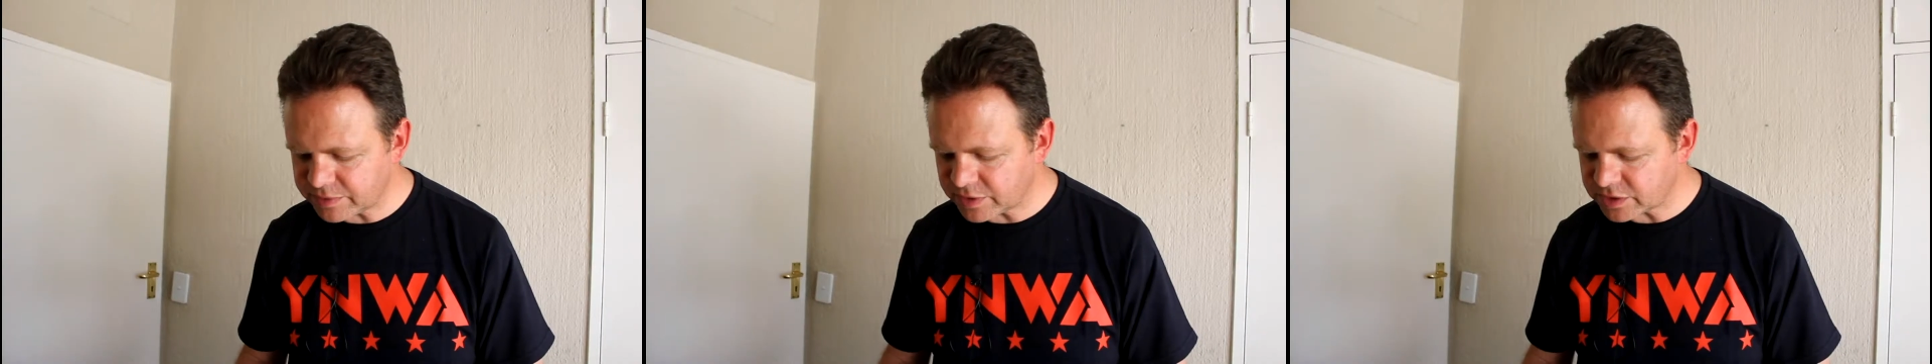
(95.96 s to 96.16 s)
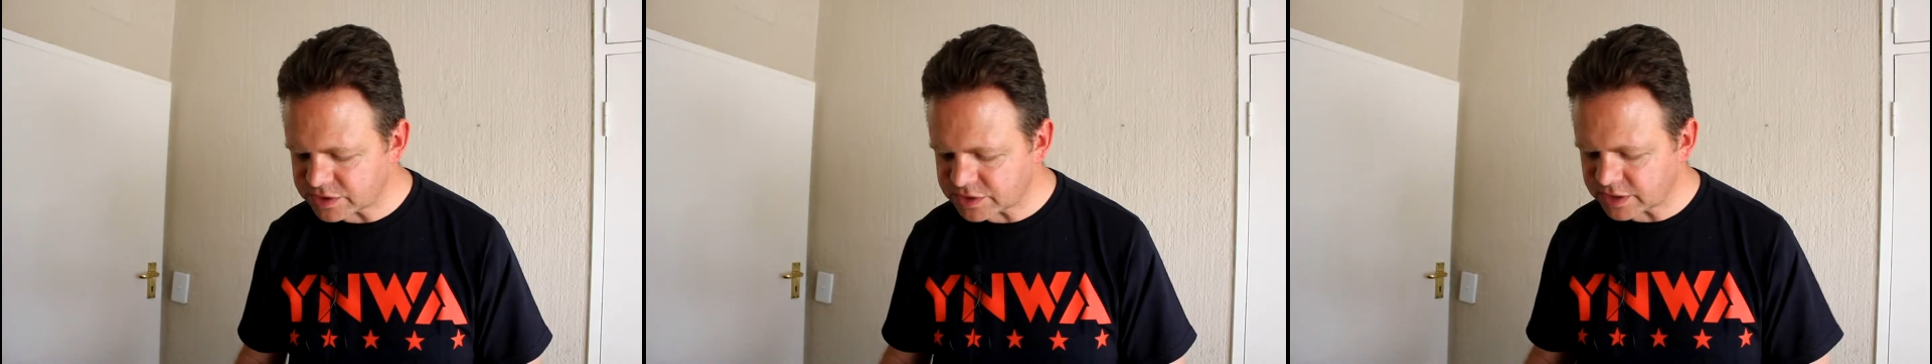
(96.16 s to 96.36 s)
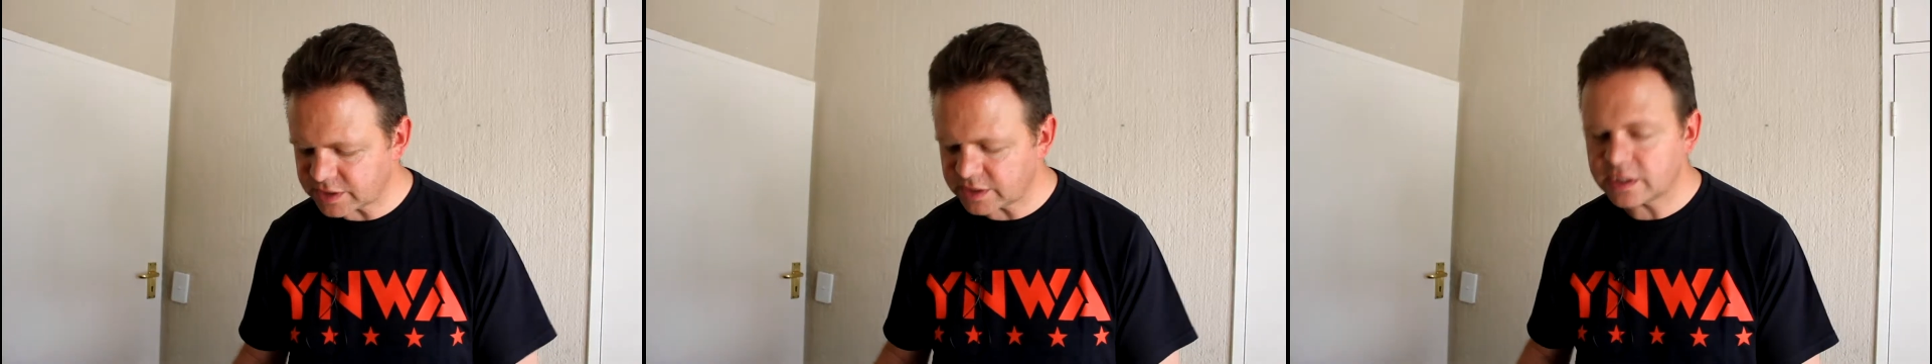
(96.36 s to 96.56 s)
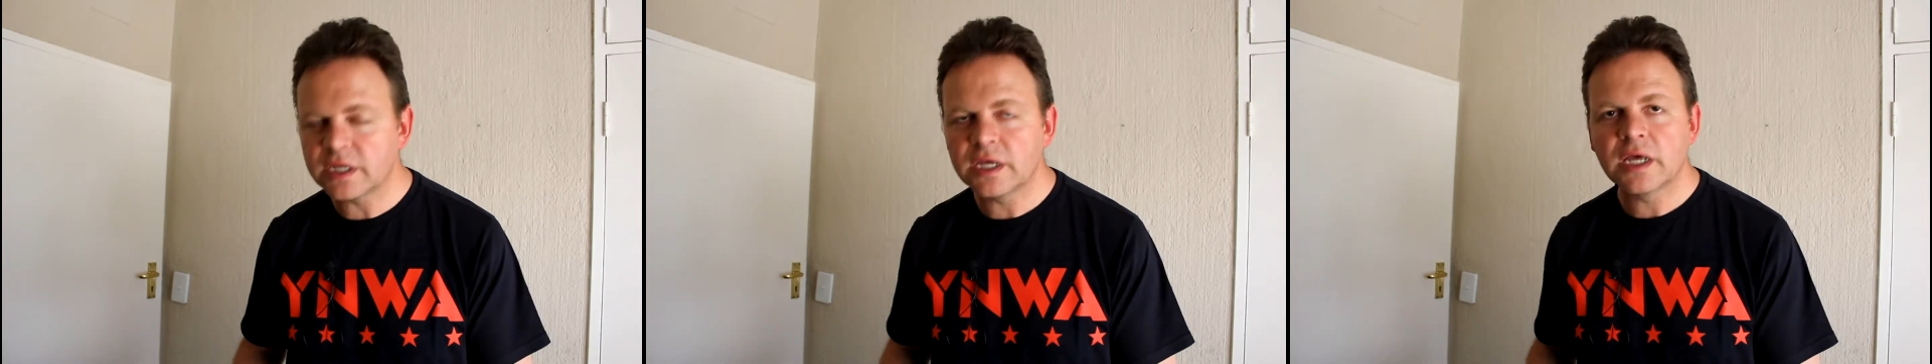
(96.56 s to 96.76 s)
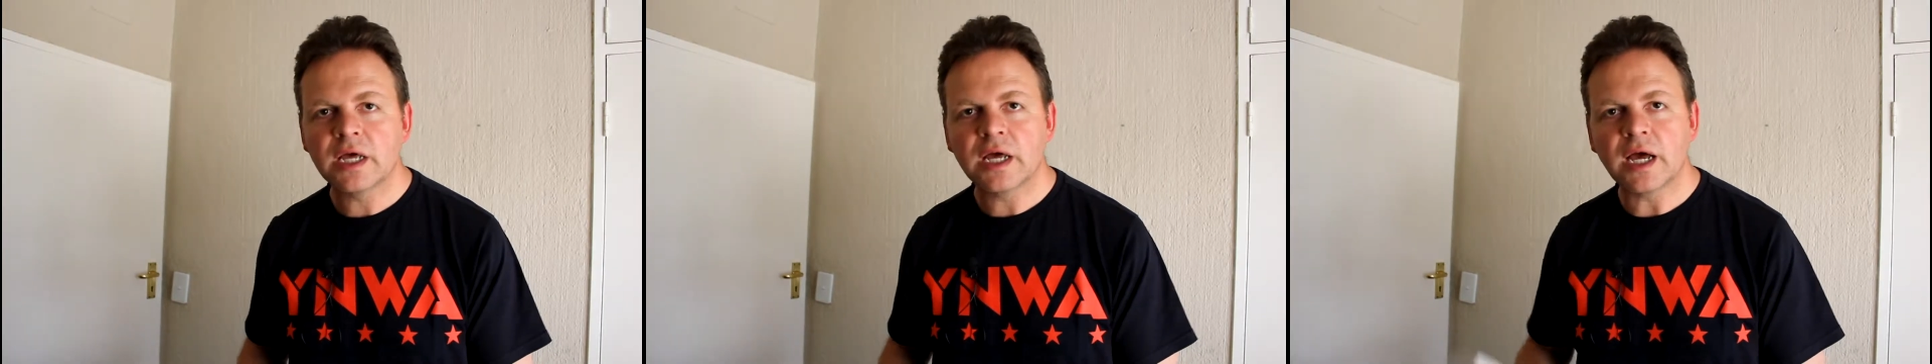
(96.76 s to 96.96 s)
person.
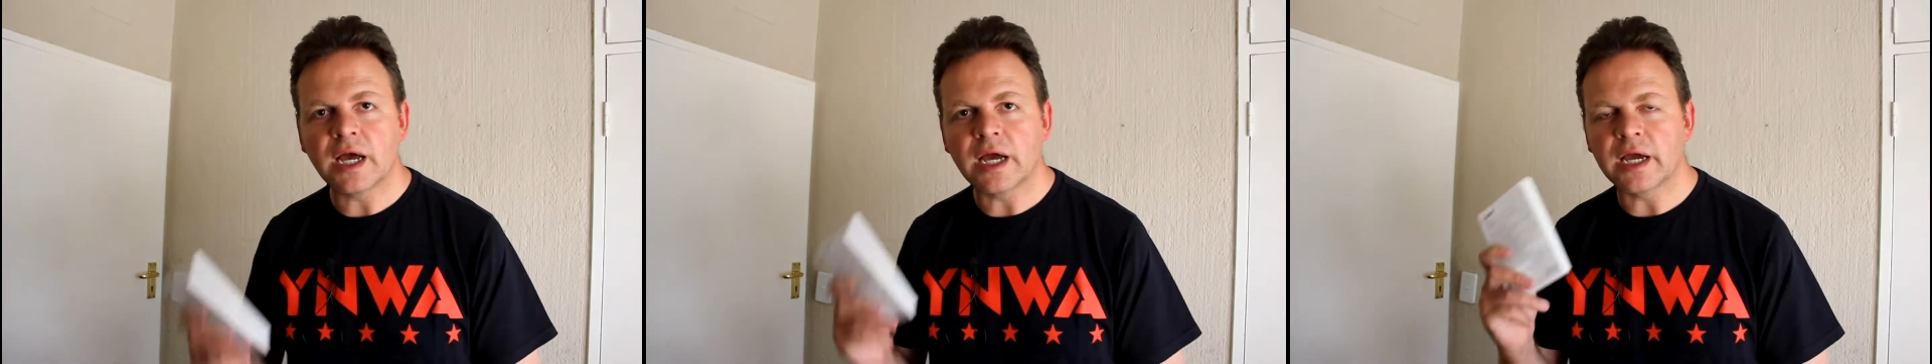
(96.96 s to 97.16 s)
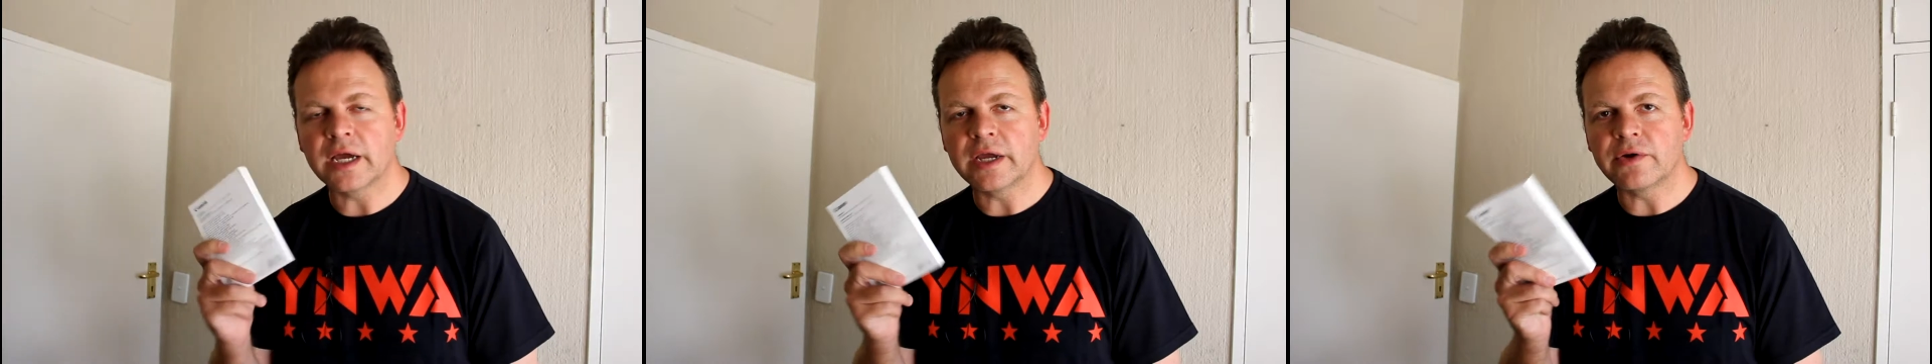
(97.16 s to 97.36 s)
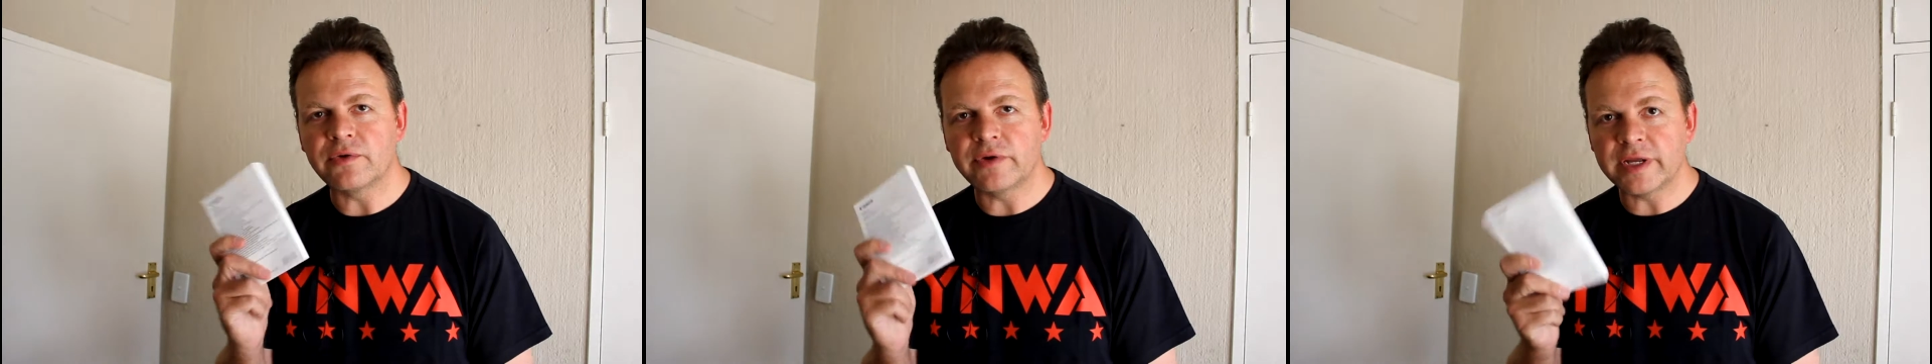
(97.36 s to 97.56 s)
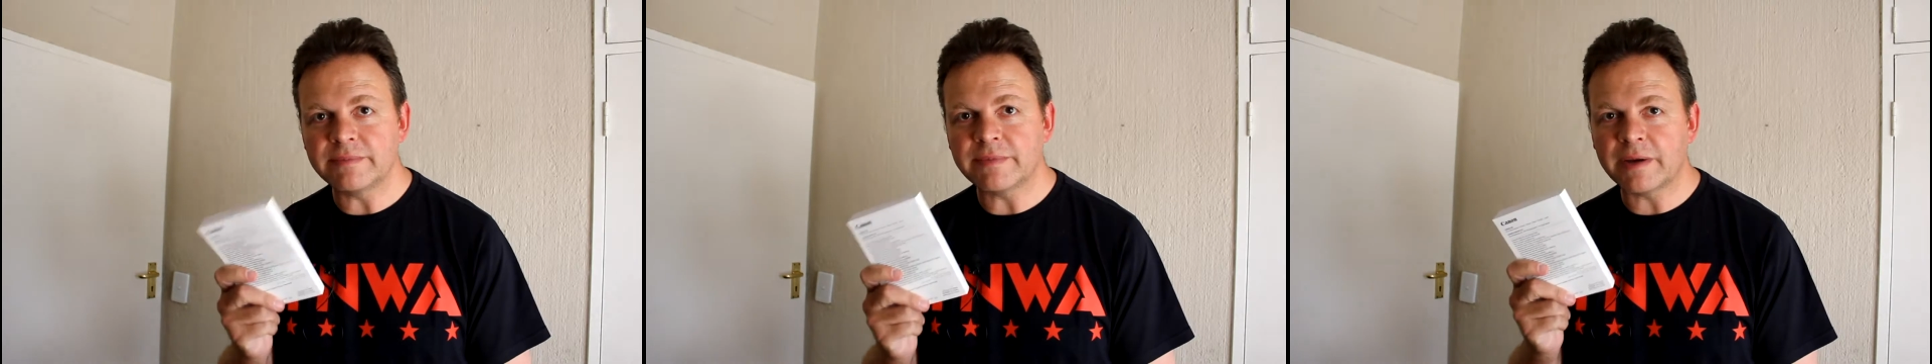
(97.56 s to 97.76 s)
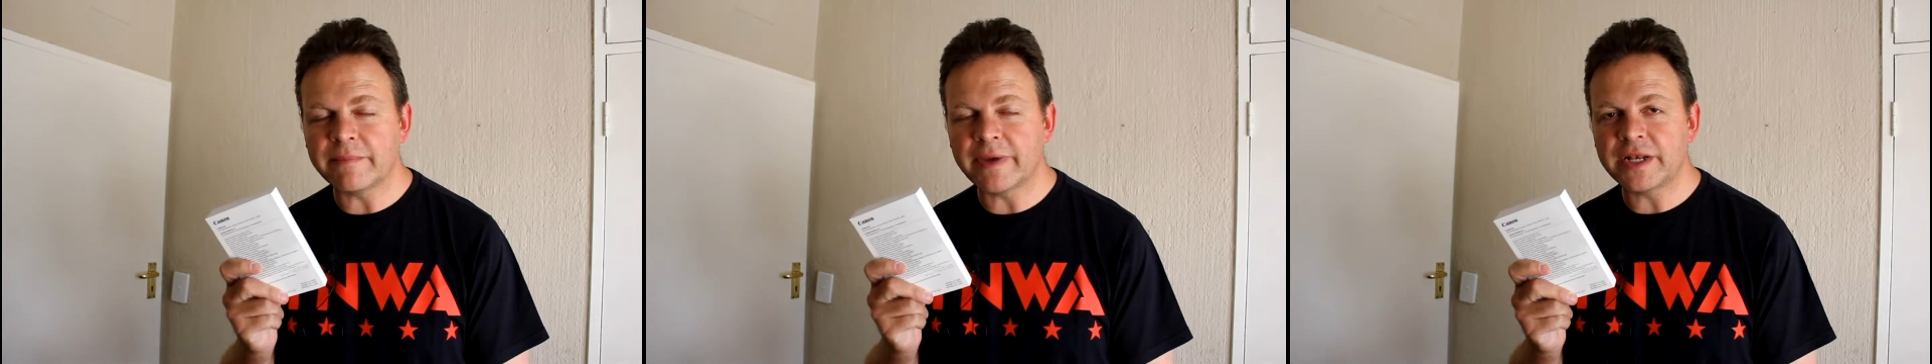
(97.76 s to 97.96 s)
I
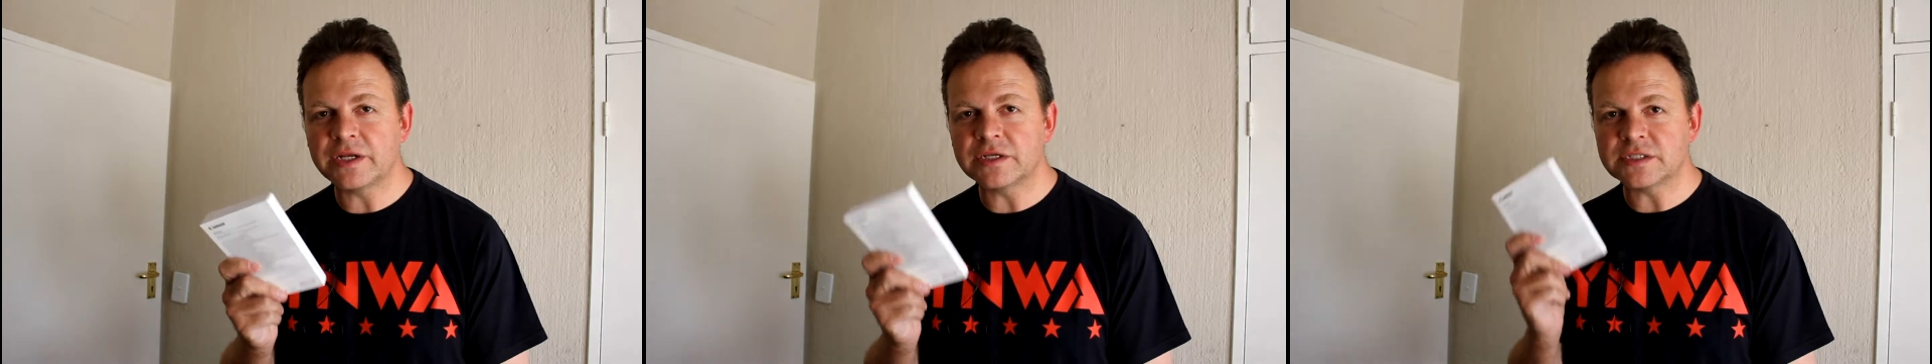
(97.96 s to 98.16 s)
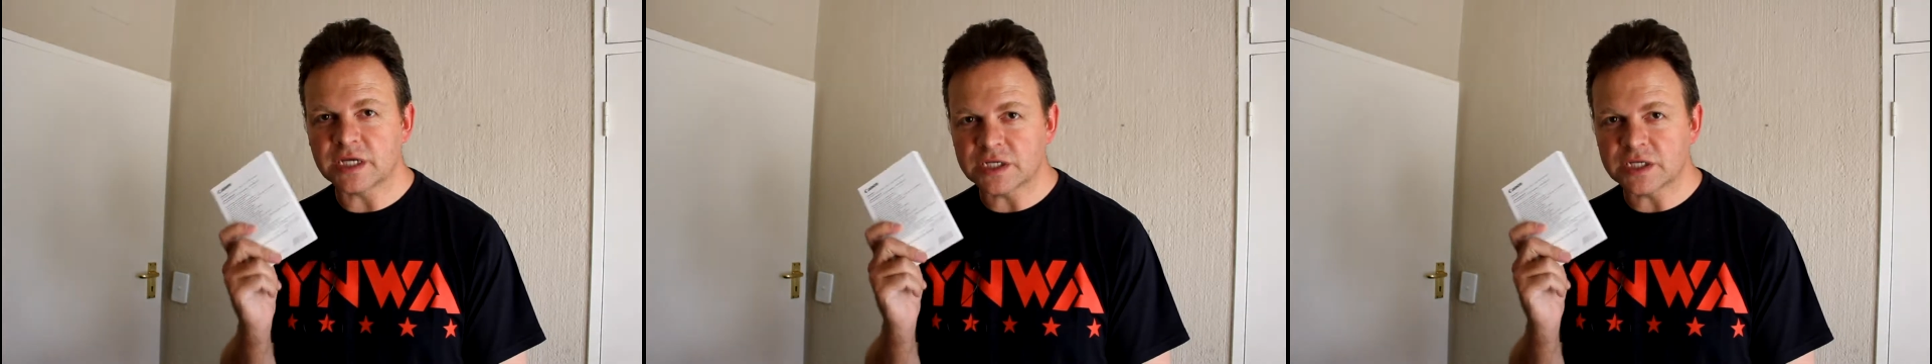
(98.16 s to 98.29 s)
read my manuals.